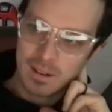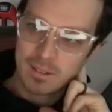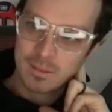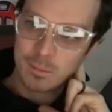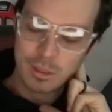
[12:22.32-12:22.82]

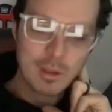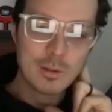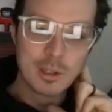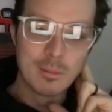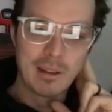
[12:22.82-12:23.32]
with
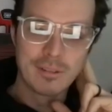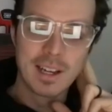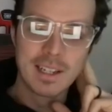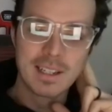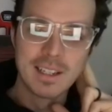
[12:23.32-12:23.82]
YouTube, I
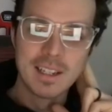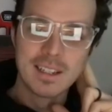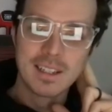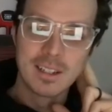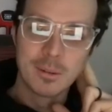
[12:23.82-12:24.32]
find.
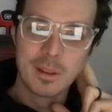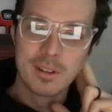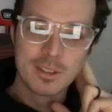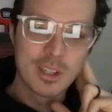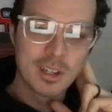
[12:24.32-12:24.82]
Whether
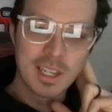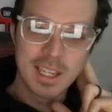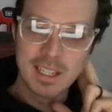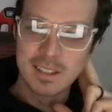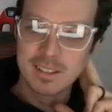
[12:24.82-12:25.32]
it's
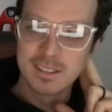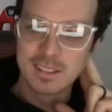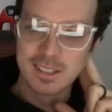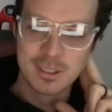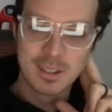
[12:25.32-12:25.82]
cooking,
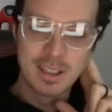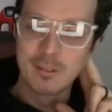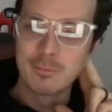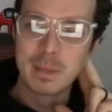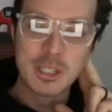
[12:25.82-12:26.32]
I
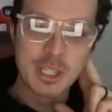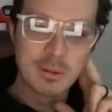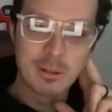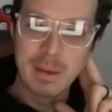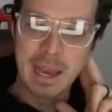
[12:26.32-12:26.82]
love binging
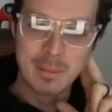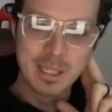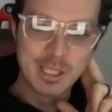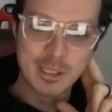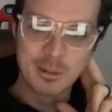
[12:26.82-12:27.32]
with
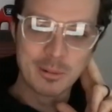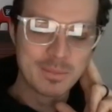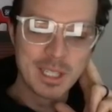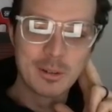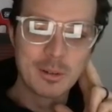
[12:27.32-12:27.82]
Babish, or
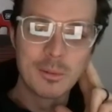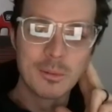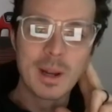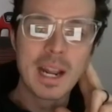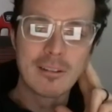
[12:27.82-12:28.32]

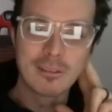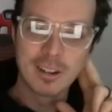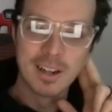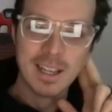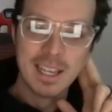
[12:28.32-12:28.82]

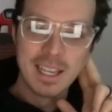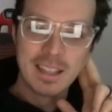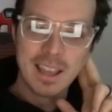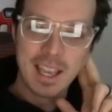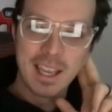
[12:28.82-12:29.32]
whatever.
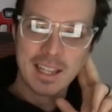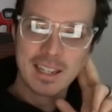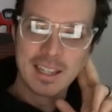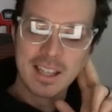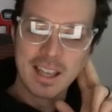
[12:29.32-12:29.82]
And
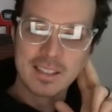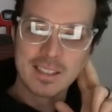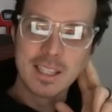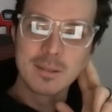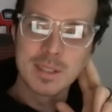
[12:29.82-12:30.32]
it
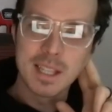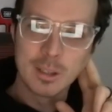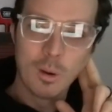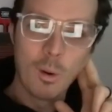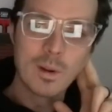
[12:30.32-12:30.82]
seems that you
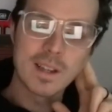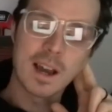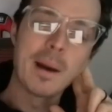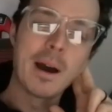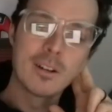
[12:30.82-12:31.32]
always
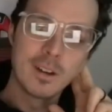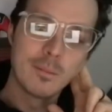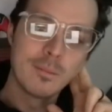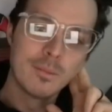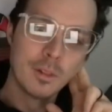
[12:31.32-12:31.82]
come out of it
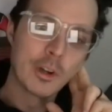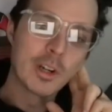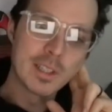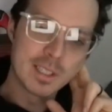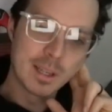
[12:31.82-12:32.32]

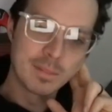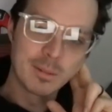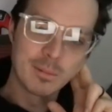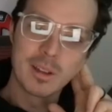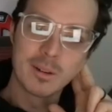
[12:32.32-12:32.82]
learning something,
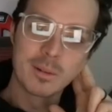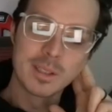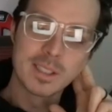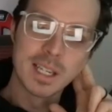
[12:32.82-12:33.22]
whether it was